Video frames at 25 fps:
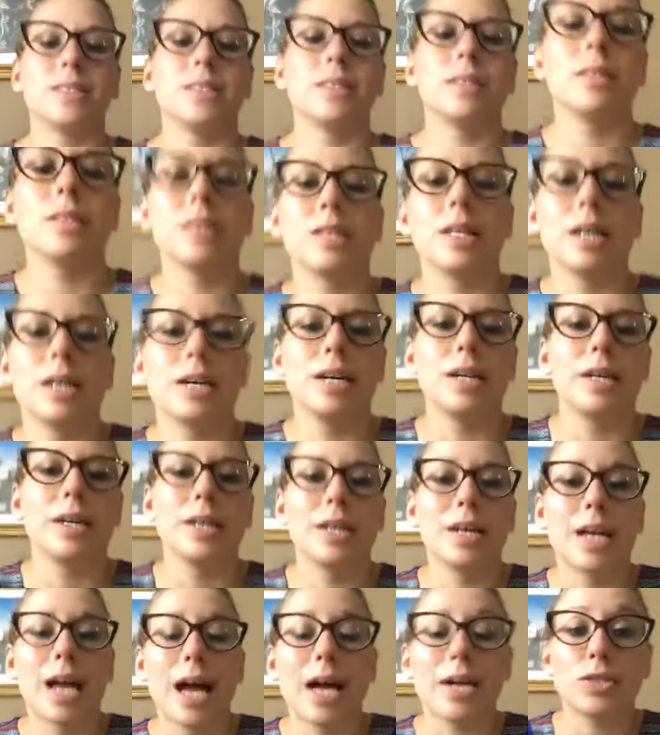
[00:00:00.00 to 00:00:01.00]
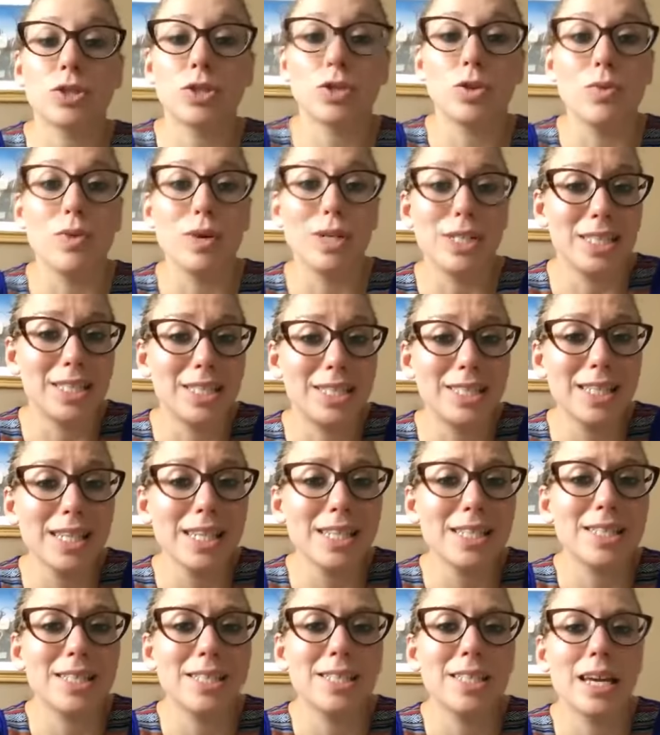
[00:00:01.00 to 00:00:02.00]
the guys who
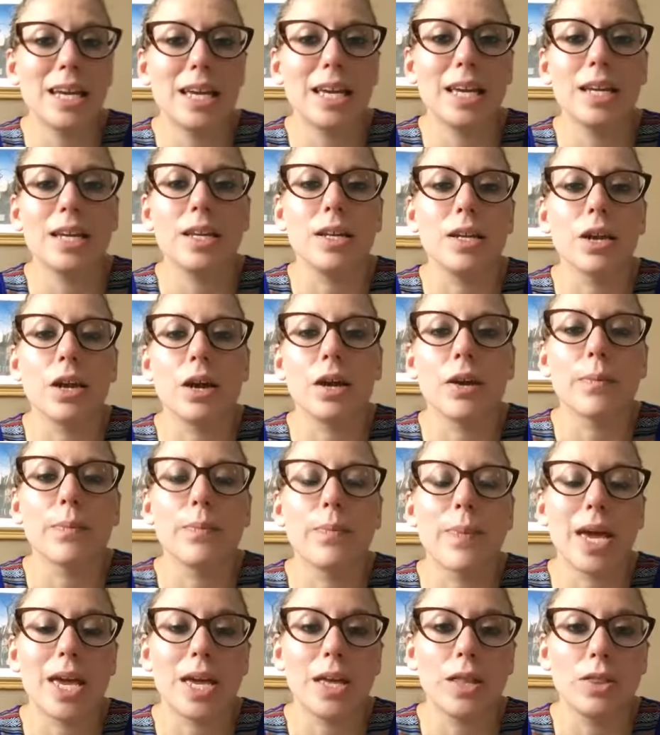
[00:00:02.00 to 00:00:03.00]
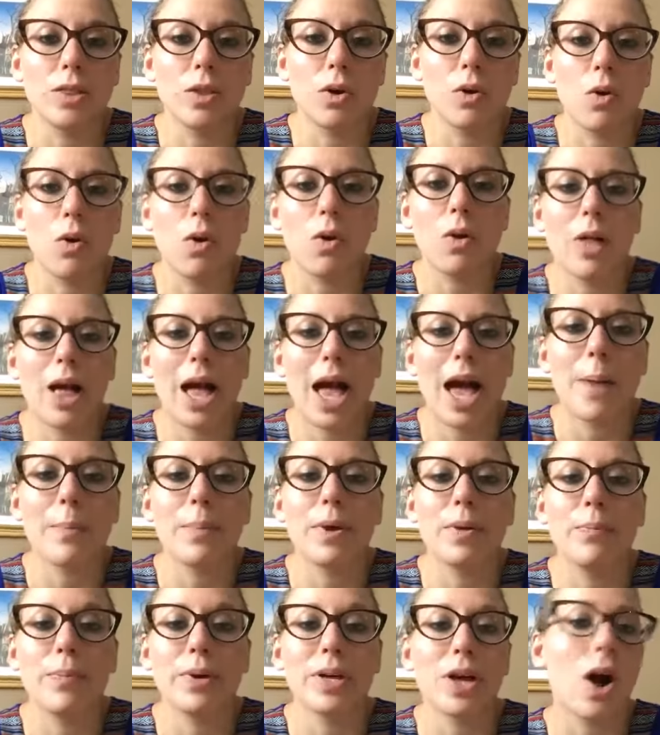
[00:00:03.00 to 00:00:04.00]
assist in making the goal
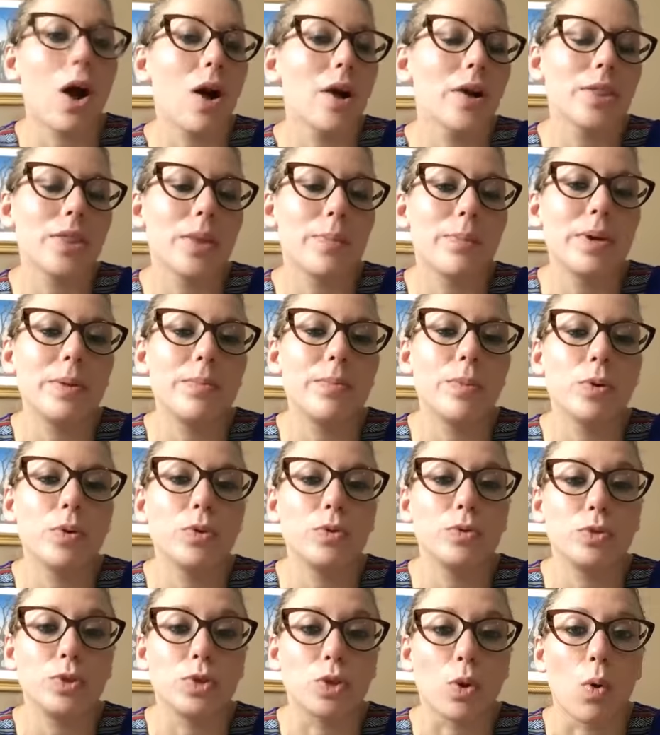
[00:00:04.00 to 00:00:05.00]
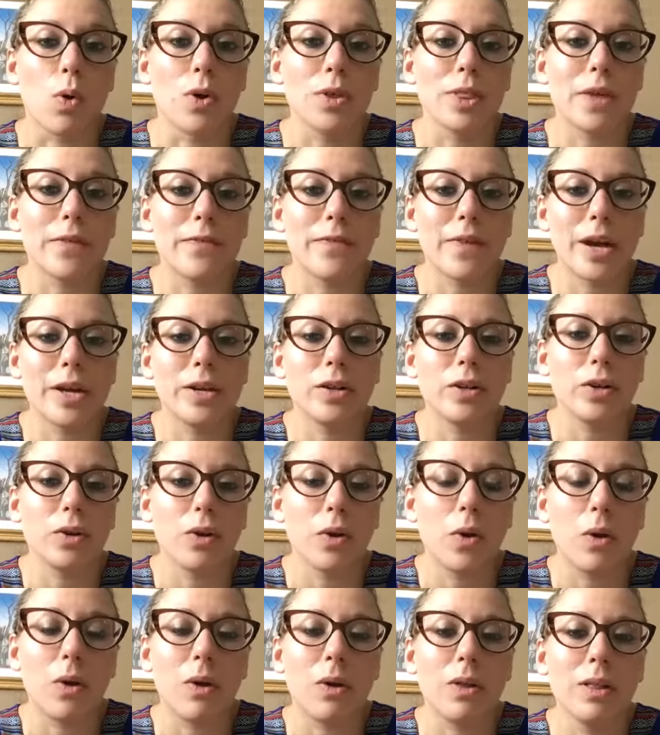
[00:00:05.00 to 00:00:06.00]
happen, but aren't the people who score the final
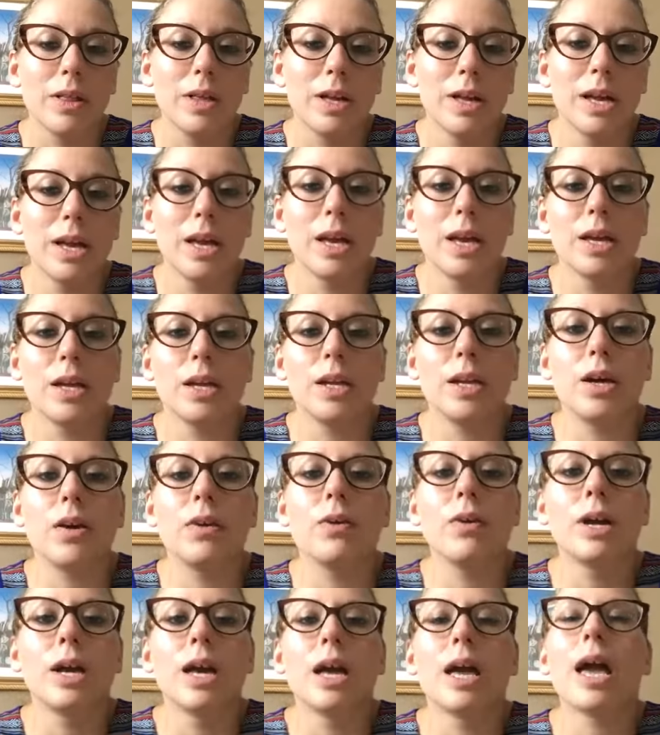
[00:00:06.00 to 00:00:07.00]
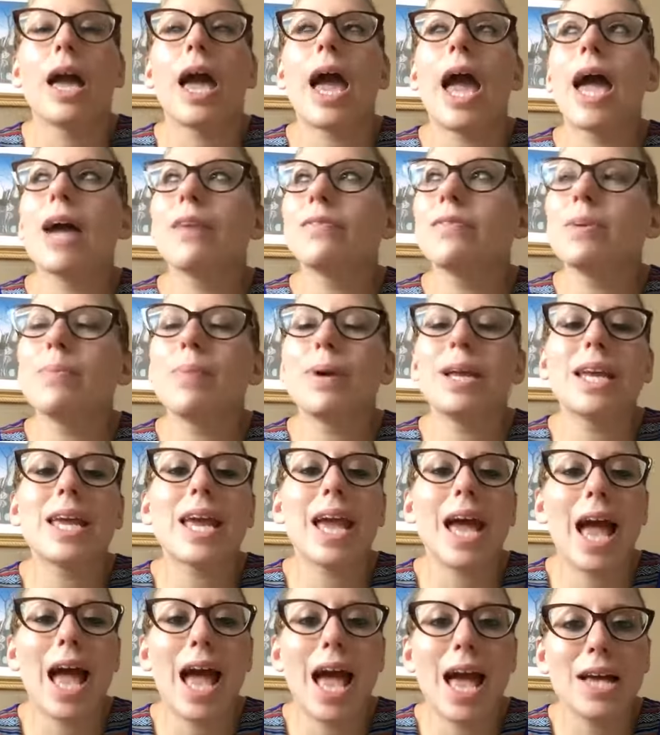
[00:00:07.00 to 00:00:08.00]
goal. Everybody
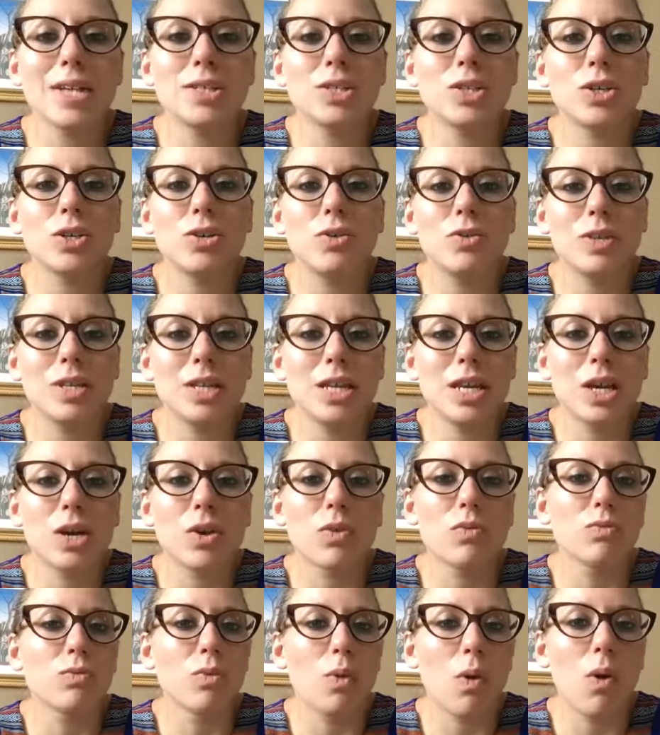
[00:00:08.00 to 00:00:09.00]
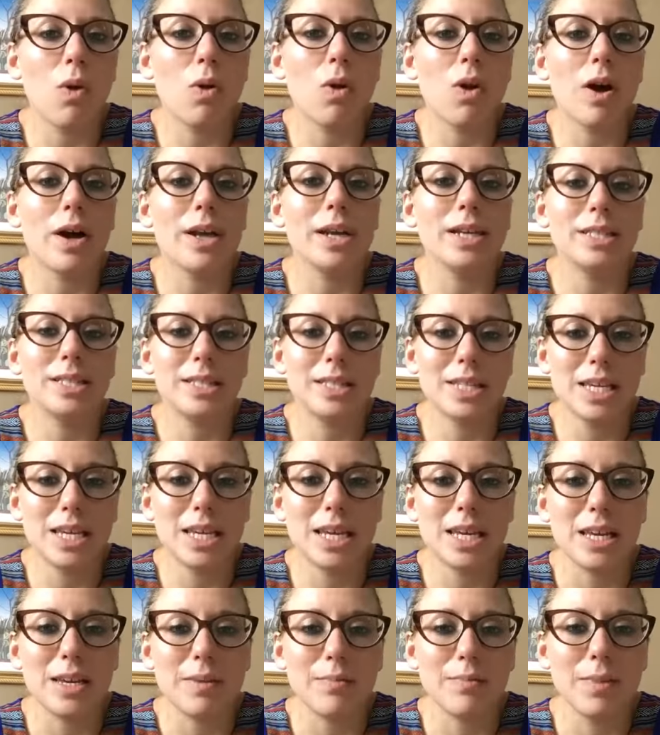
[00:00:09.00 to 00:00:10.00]
has a unique role on a
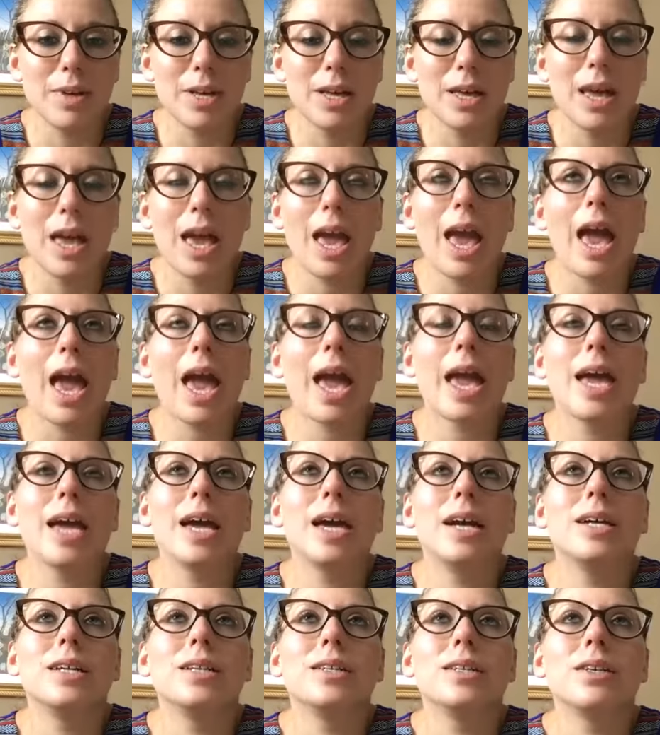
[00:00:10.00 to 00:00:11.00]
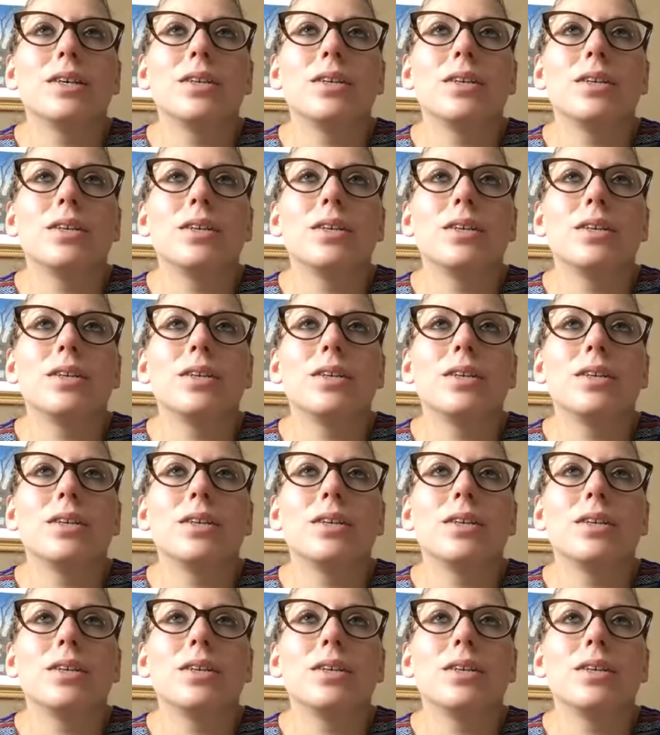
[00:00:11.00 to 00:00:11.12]
team. And